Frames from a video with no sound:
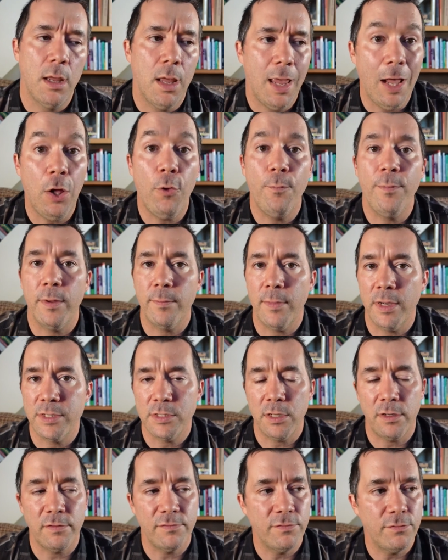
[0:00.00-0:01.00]
helping
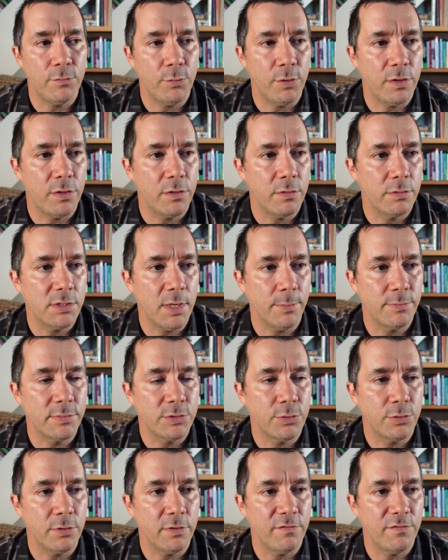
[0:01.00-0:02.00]
myself with some
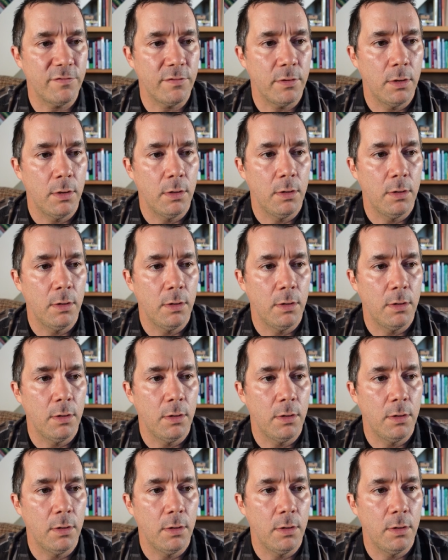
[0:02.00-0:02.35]
sort of